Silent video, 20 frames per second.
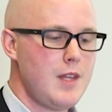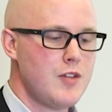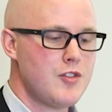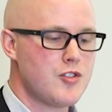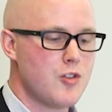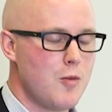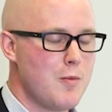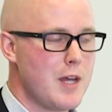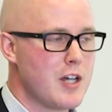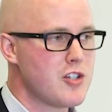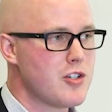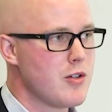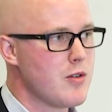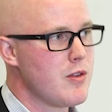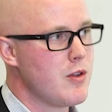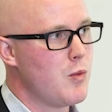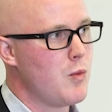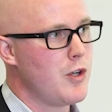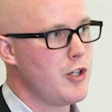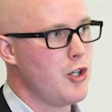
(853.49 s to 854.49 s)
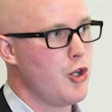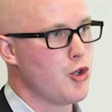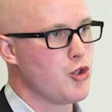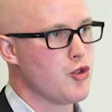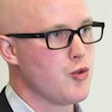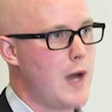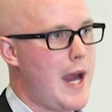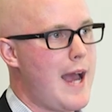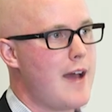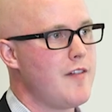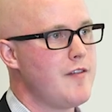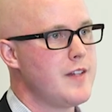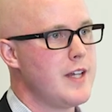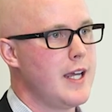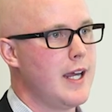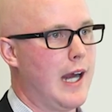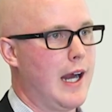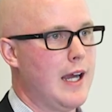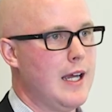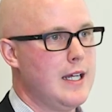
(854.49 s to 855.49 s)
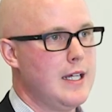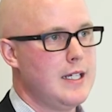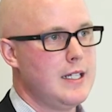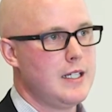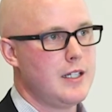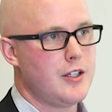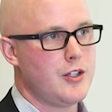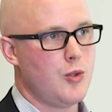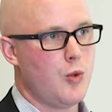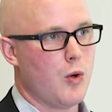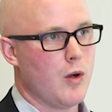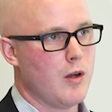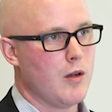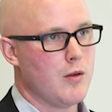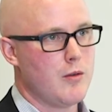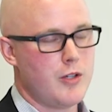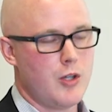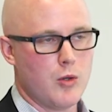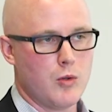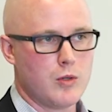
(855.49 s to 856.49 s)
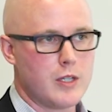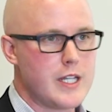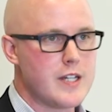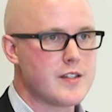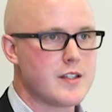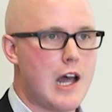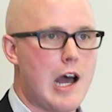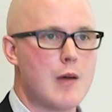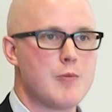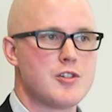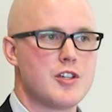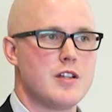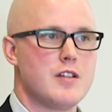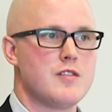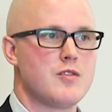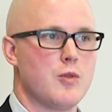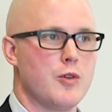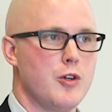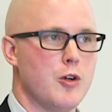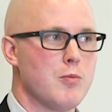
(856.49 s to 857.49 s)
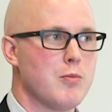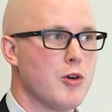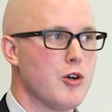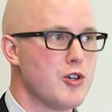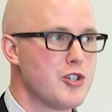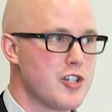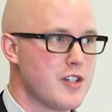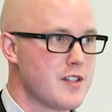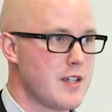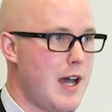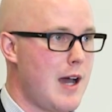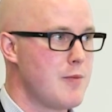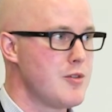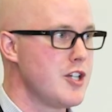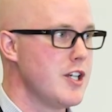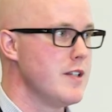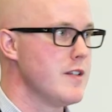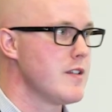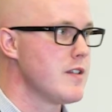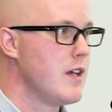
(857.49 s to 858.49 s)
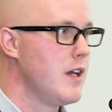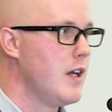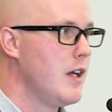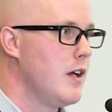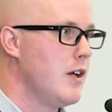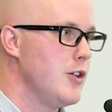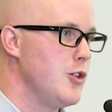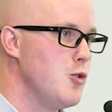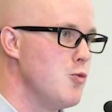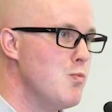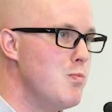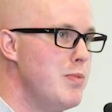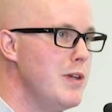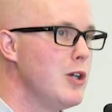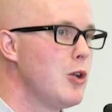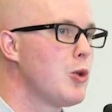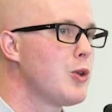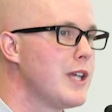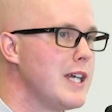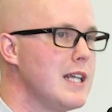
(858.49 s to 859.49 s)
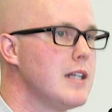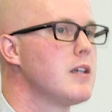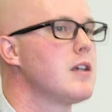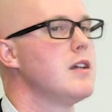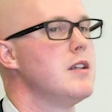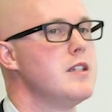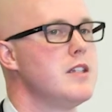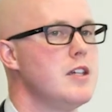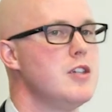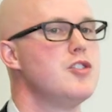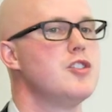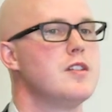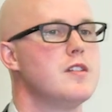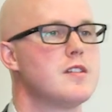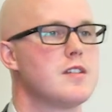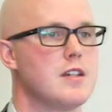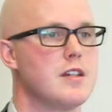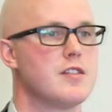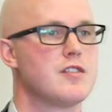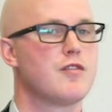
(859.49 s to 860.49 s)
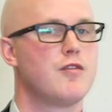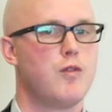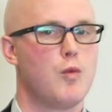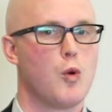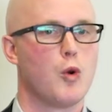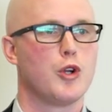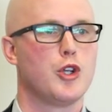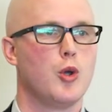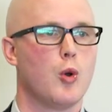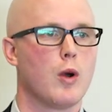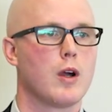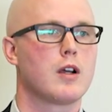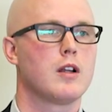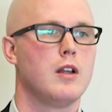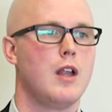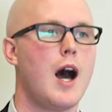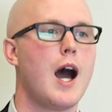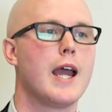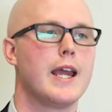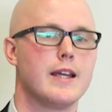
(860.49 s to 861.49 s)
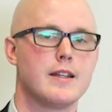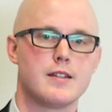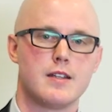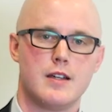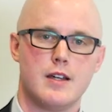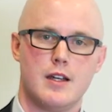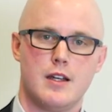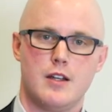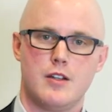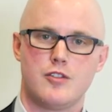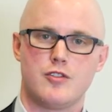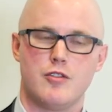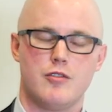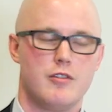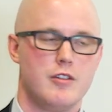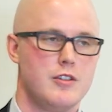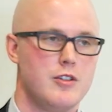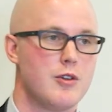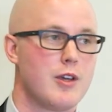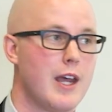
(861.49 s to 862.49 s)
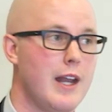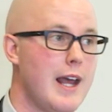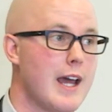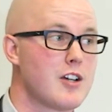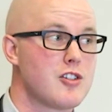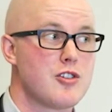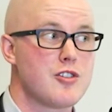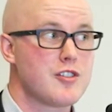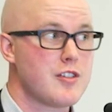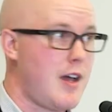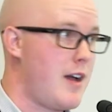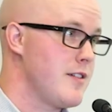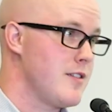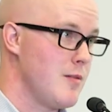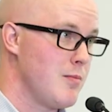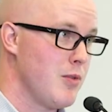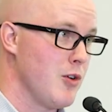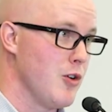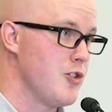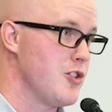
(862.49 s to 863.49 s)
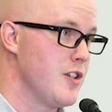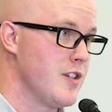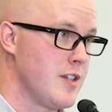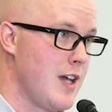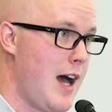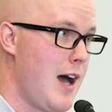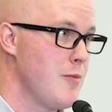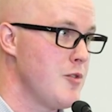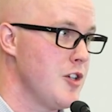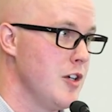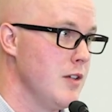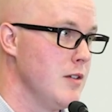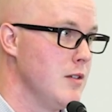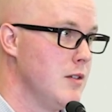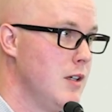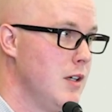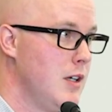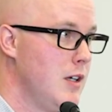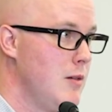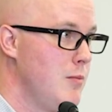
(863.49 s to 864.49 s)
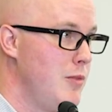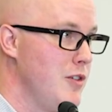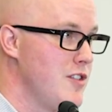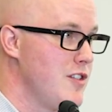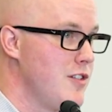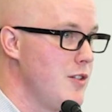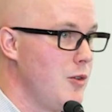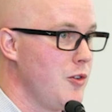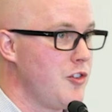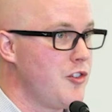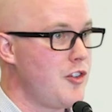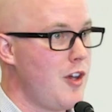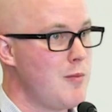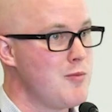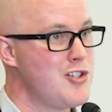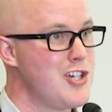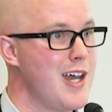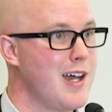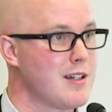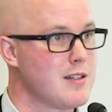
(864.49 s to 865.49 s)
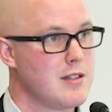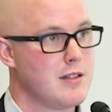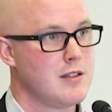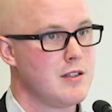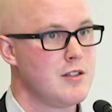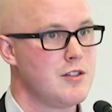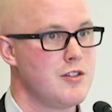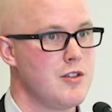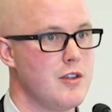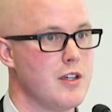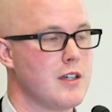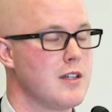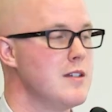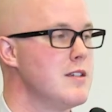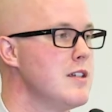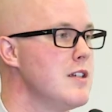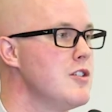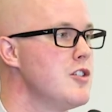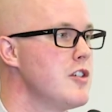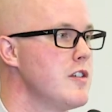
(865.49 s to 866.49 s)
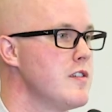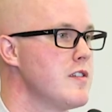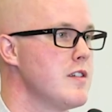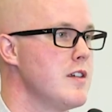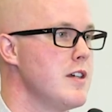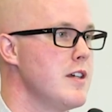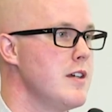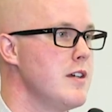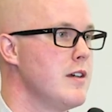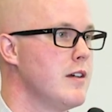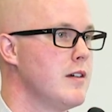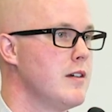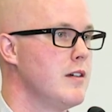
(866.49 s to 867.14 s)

So make sure that when you're drafting your lease options or your purchase options, you build in contingencies for your client so that you can exercise a purchase option, but still subject to the contingency